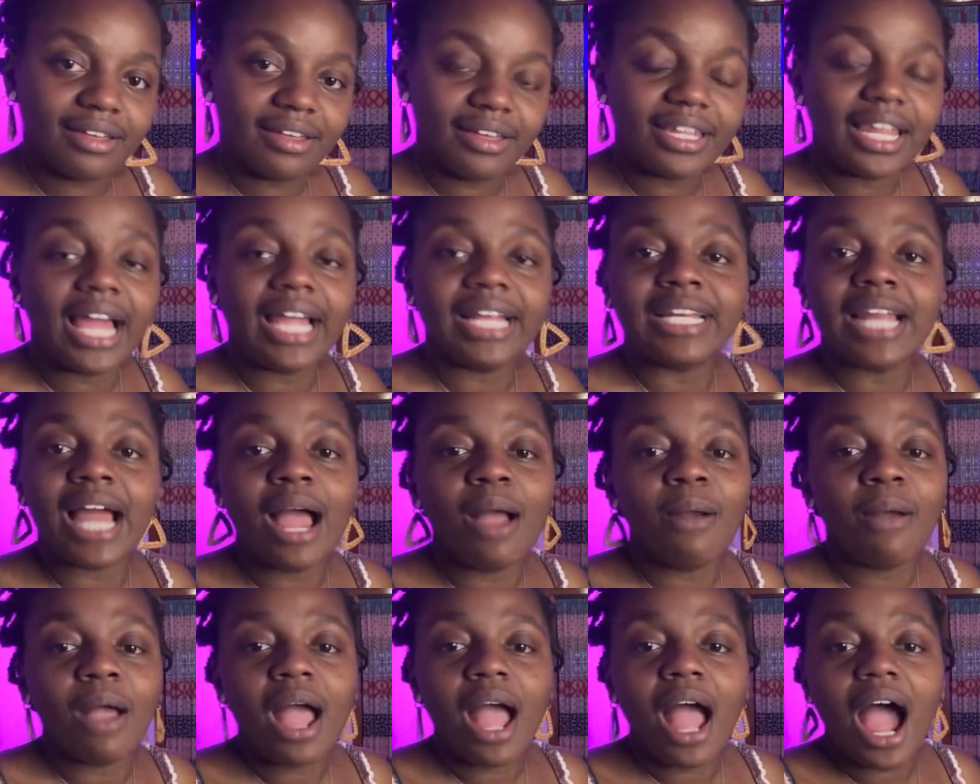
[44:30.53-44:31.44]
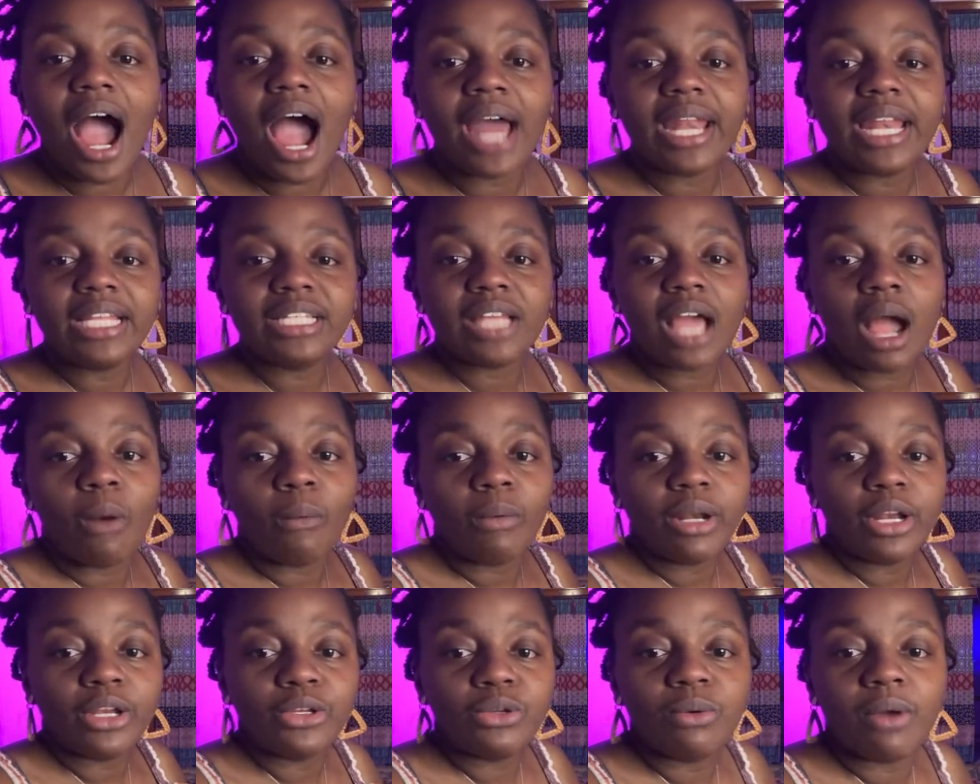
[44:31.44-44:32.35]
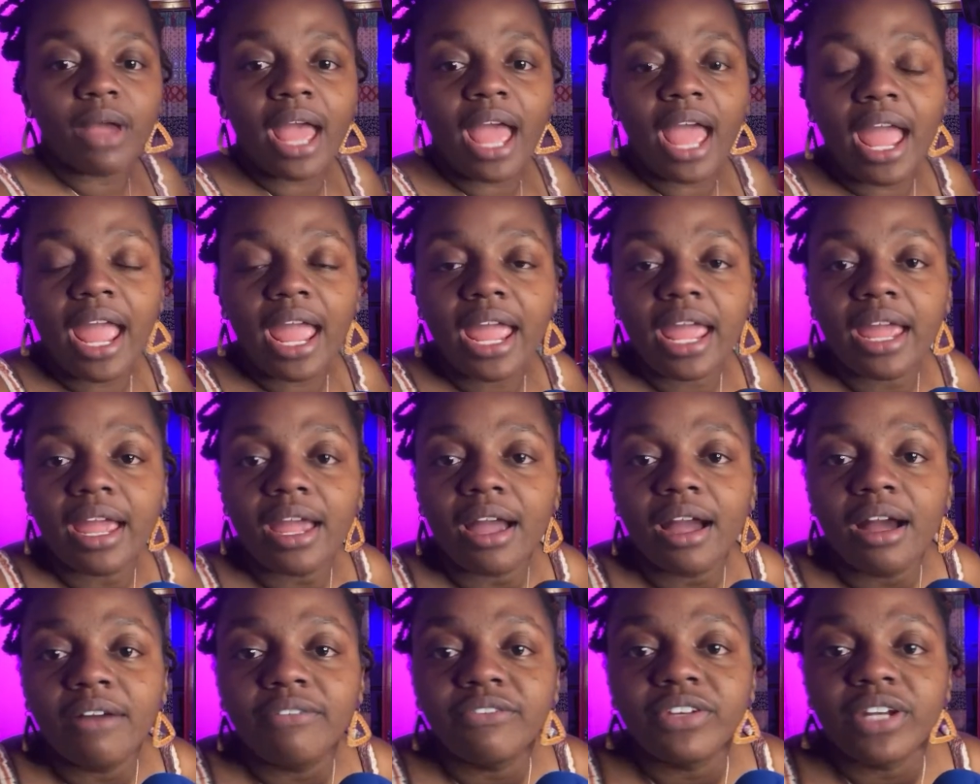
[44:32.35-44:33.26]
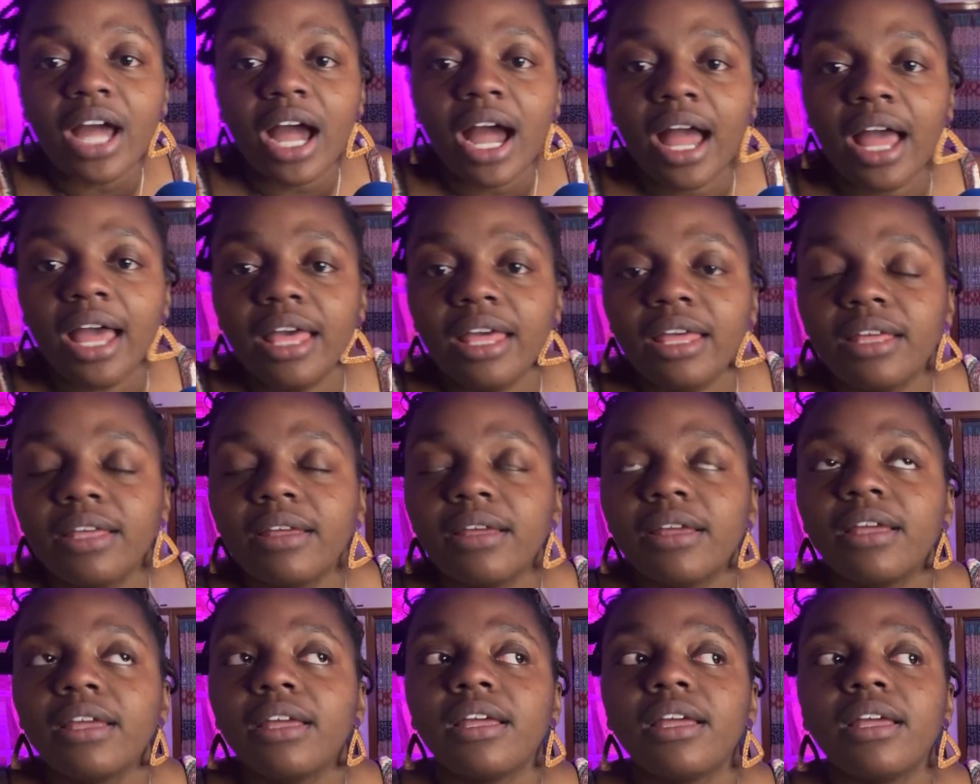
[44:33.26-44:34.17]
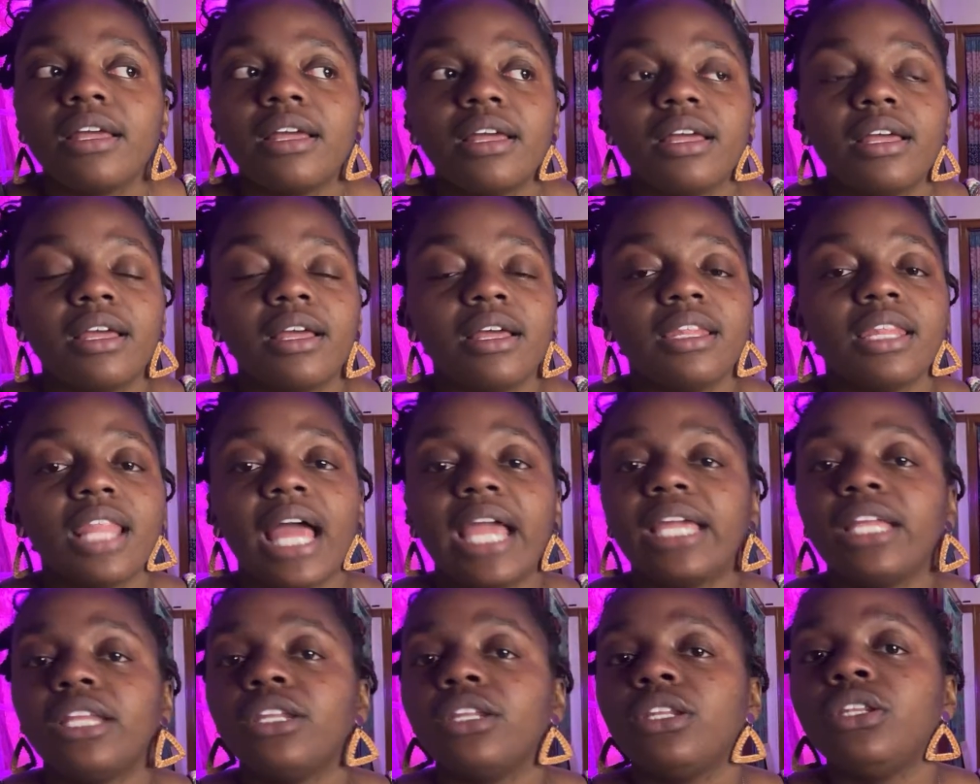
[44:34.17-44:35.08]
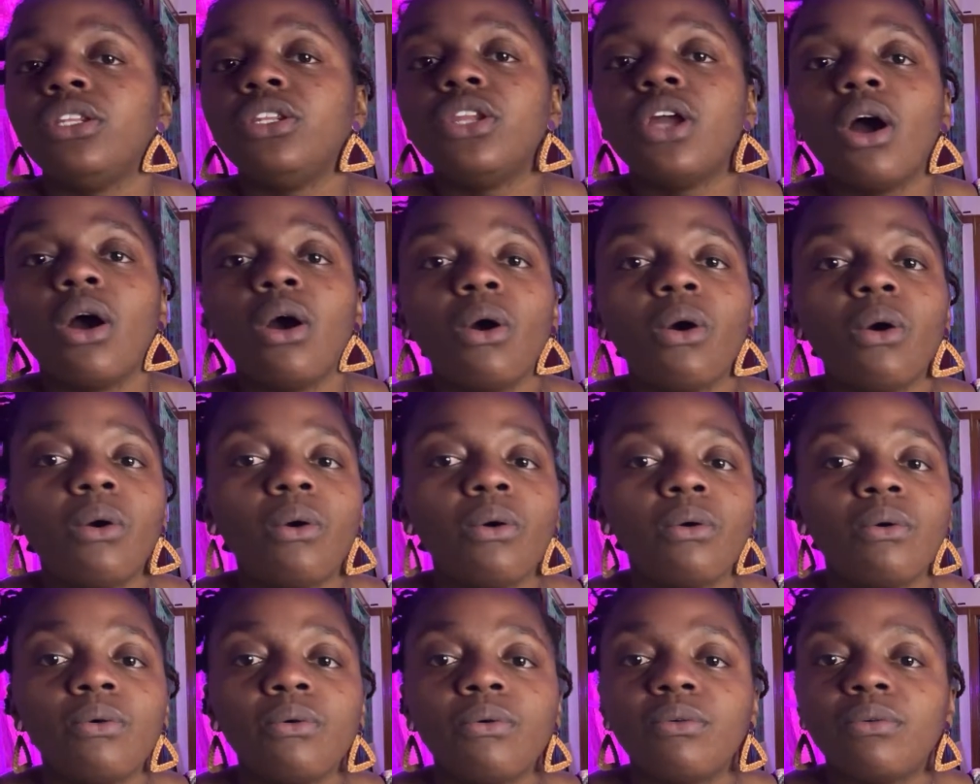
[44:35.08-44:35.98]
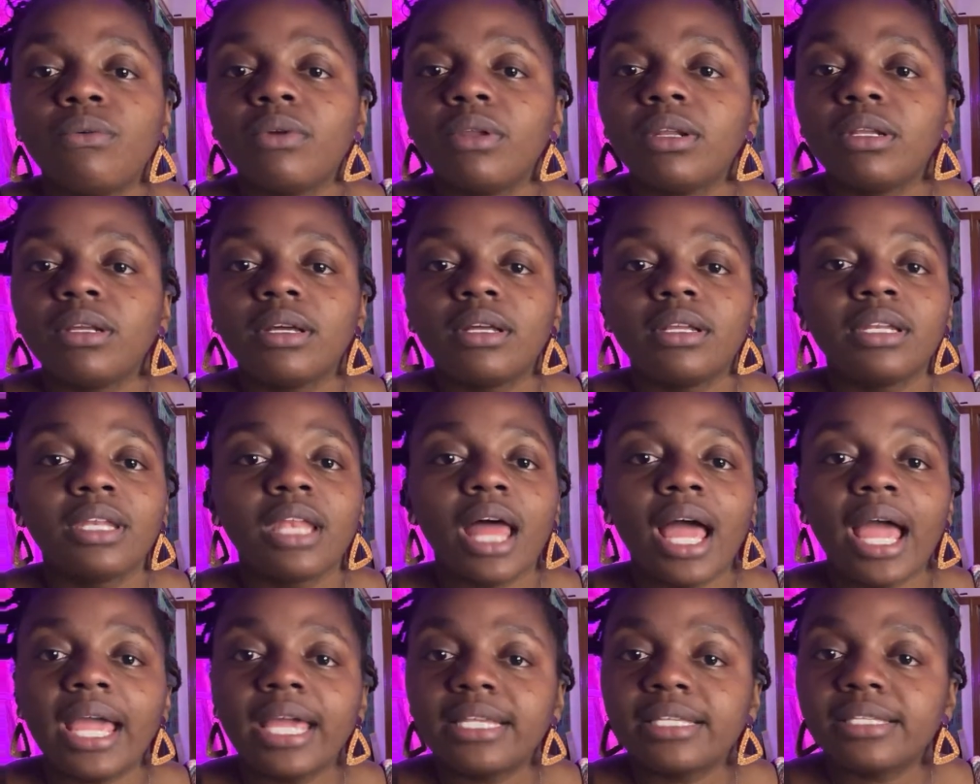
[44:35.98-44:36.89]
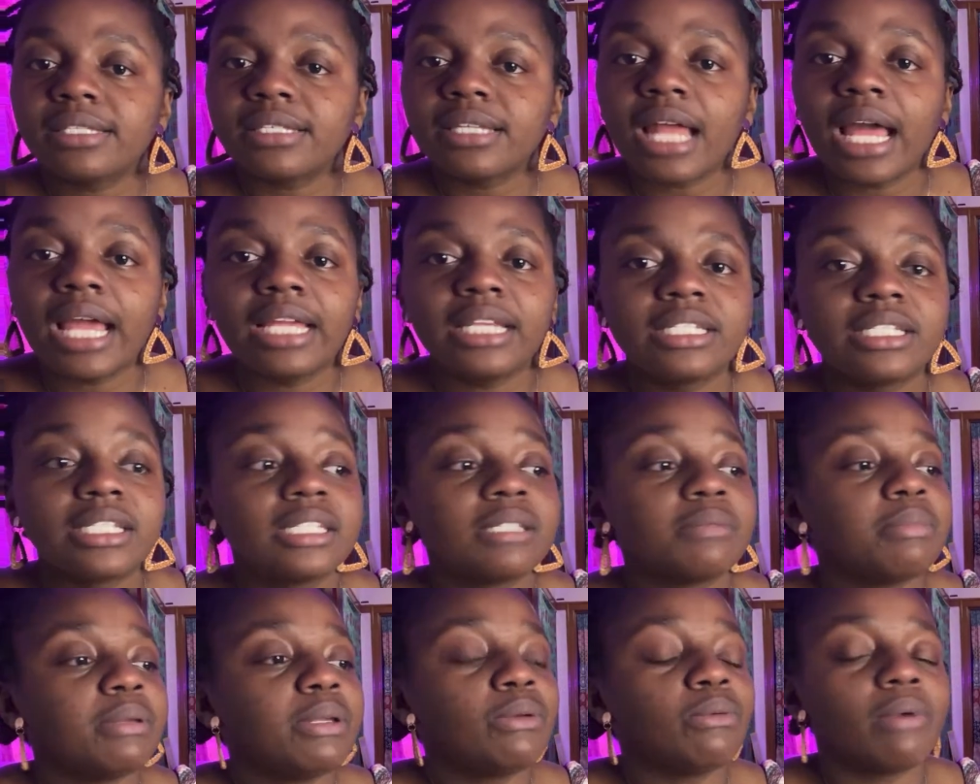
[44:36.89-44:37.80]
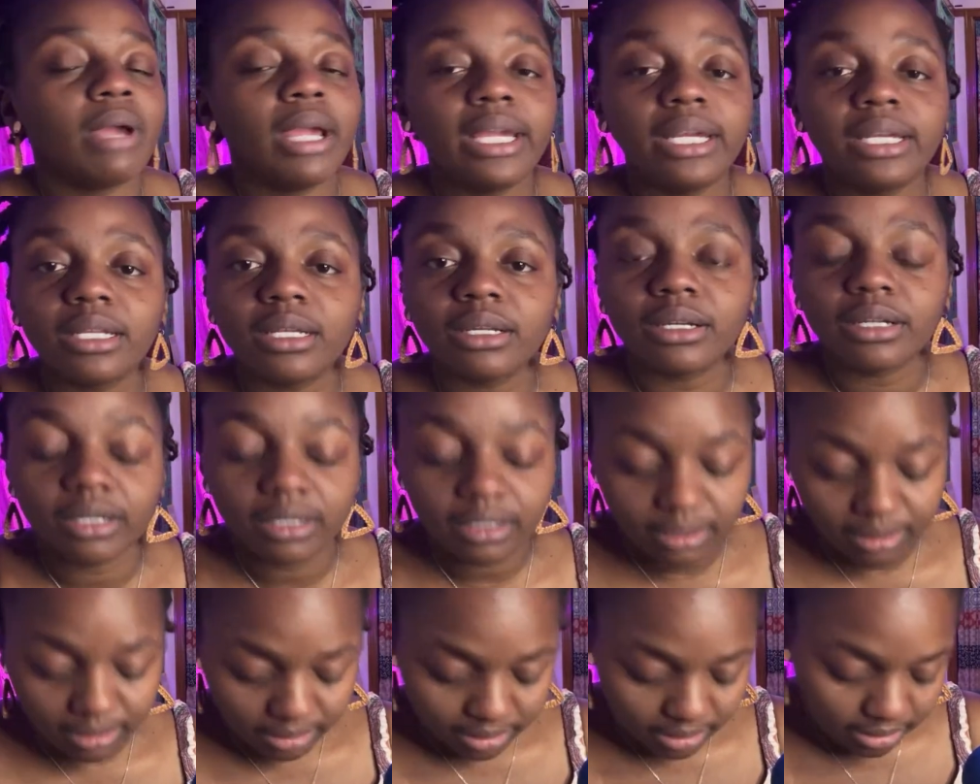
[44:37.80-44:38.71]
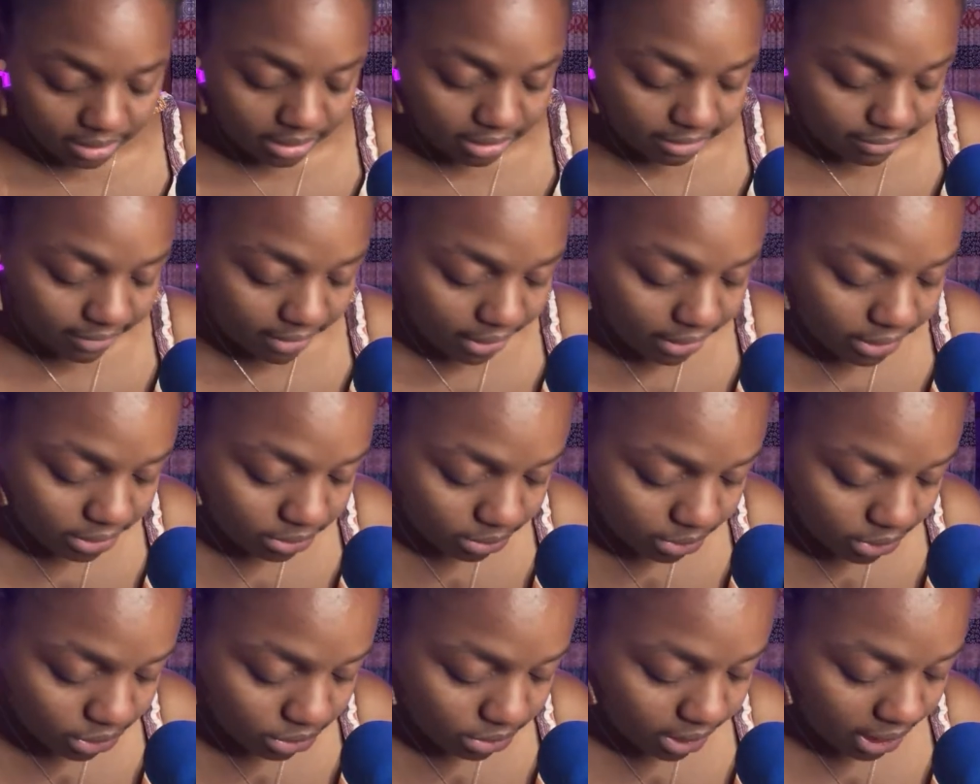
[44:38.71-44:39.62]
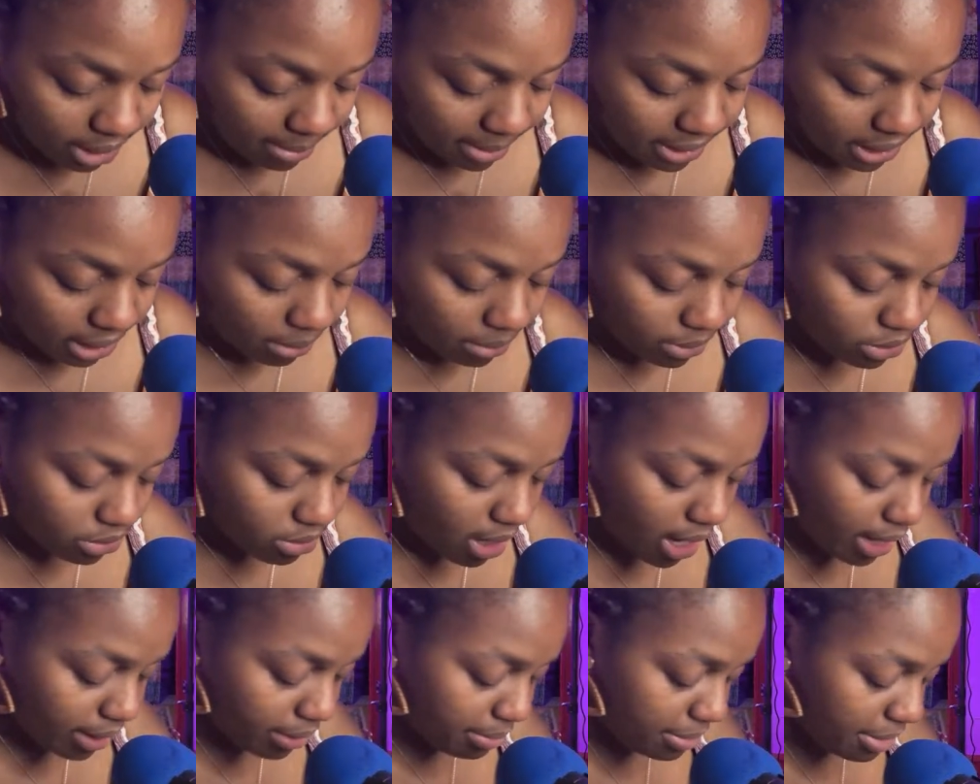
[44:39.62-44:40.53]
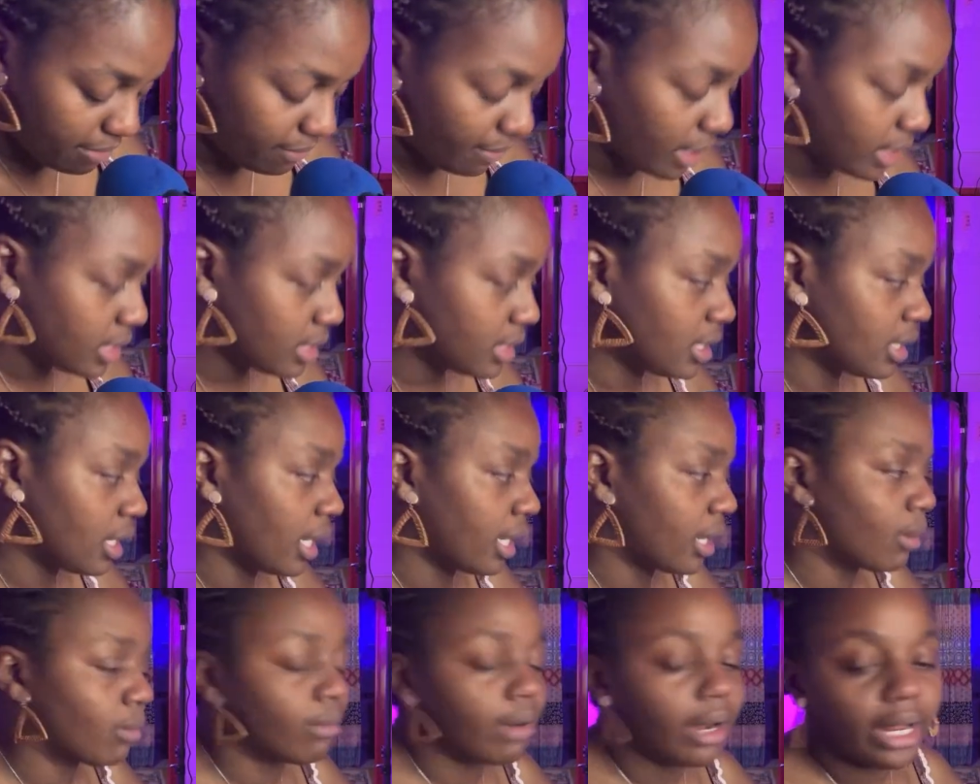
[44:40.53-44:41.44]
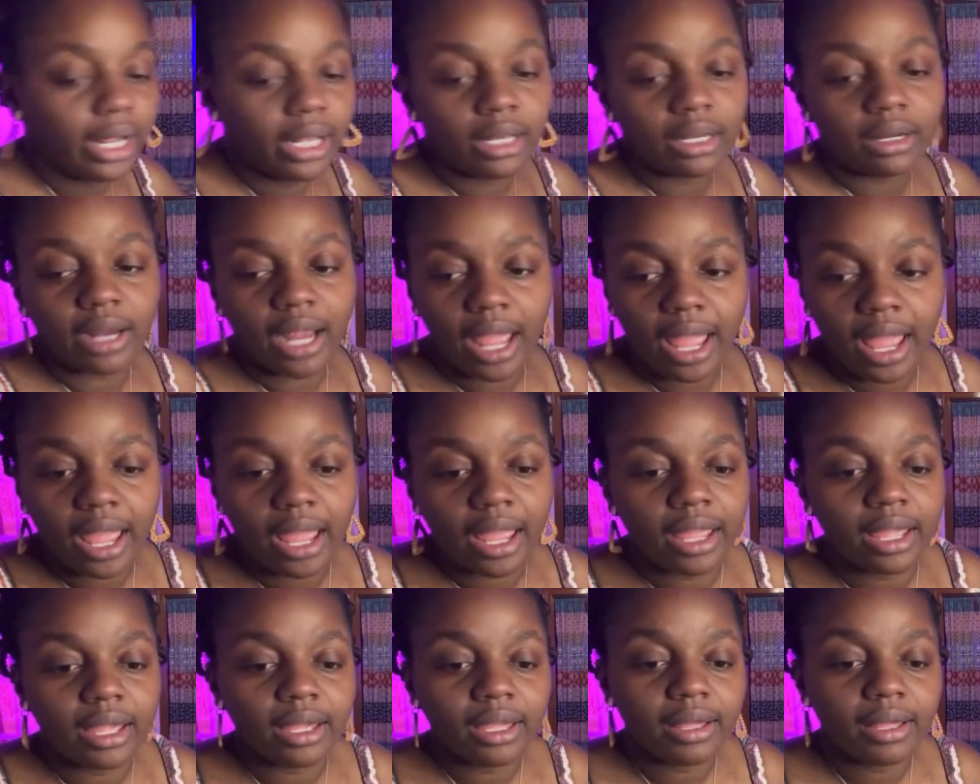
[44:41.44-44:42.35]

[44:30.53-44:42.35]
Like not I want to do a hang of not like no lights, like just be regular. Devarius, what you think about that? Would you hang with me if I just did like a regular hang?